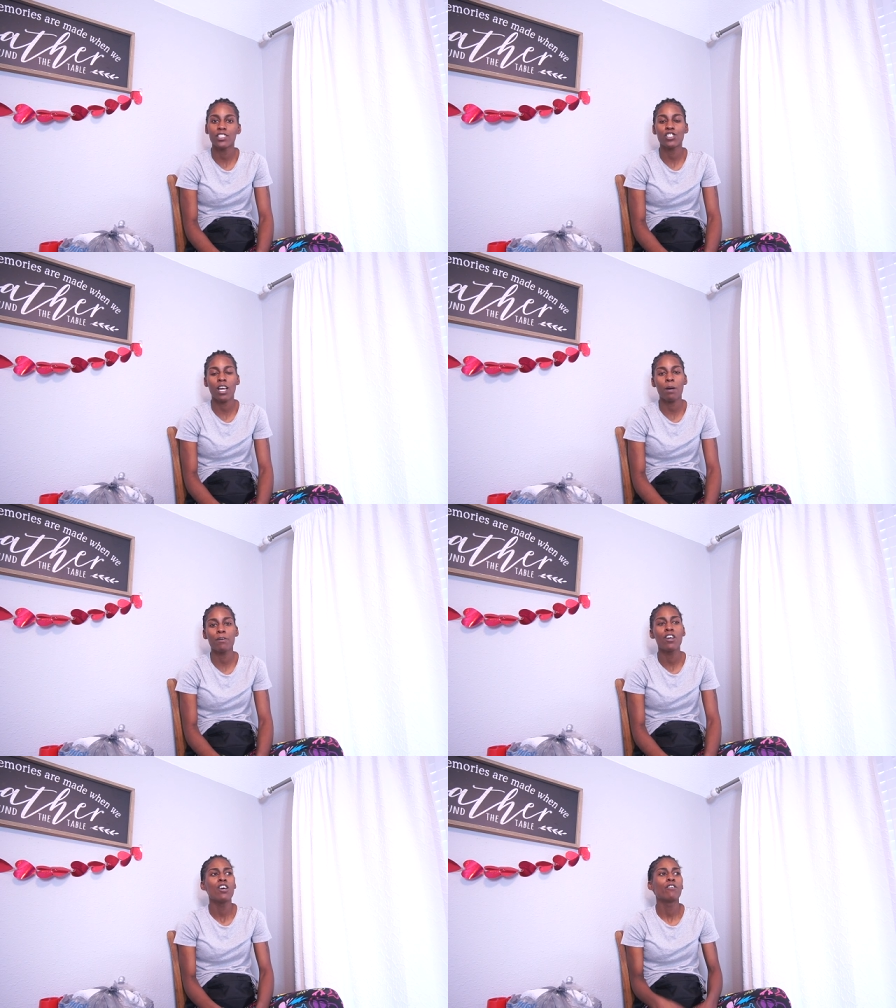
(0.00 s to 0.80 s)

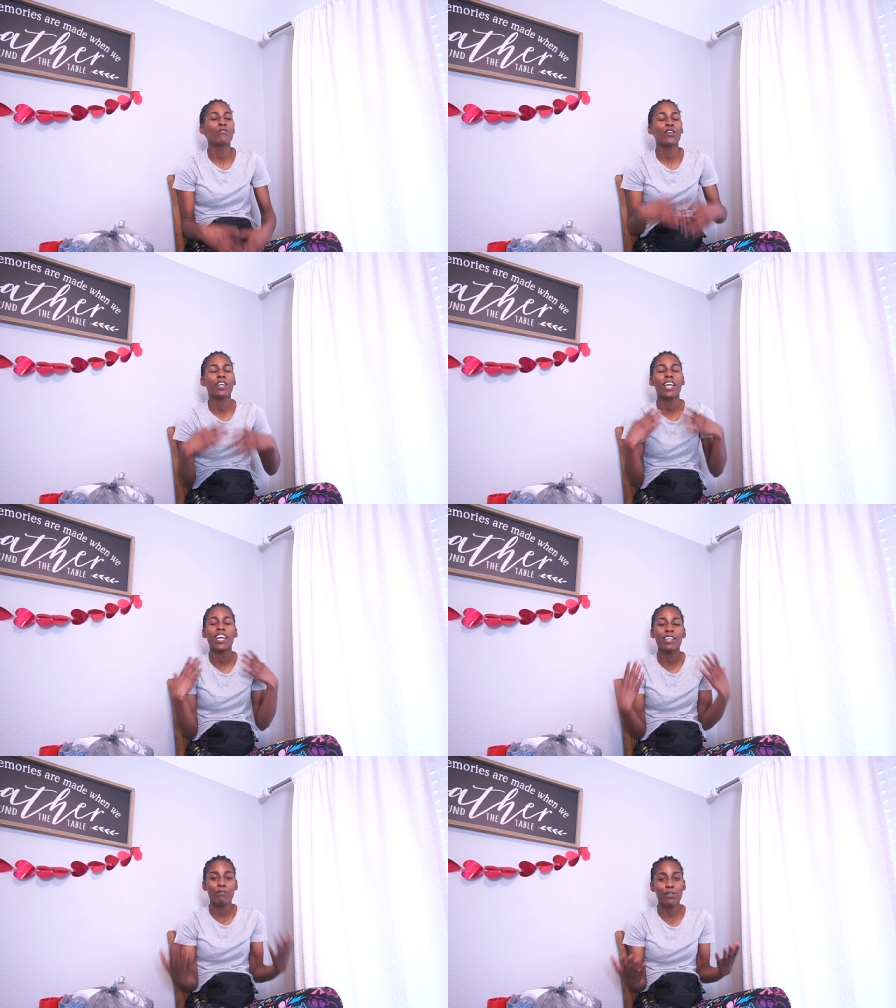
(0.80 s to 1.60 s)
shop for
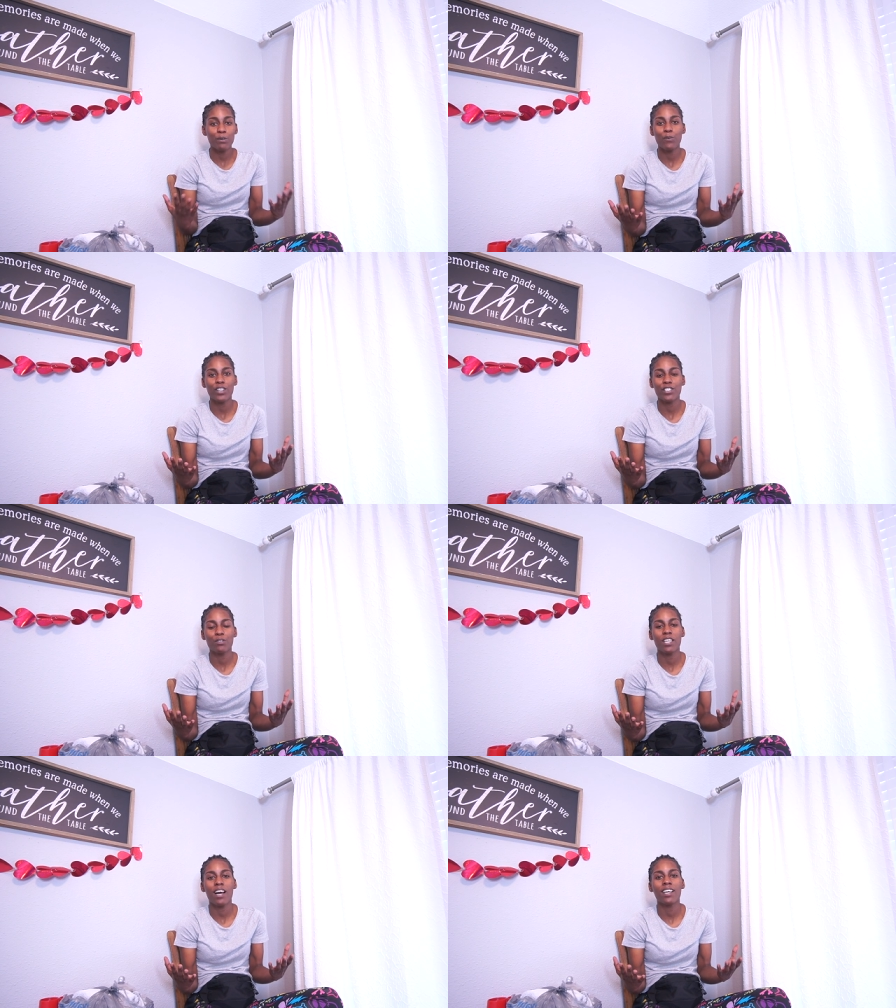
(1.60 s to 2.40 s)
everyone,
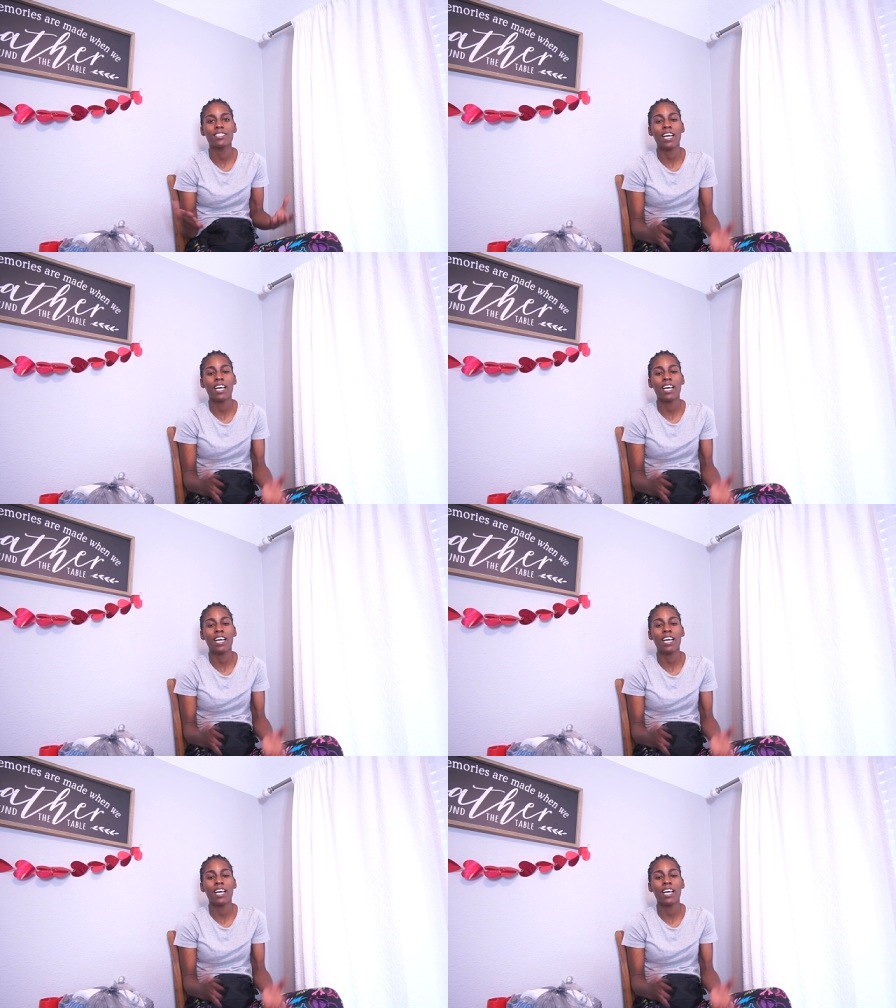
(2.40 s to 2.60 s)
you guys.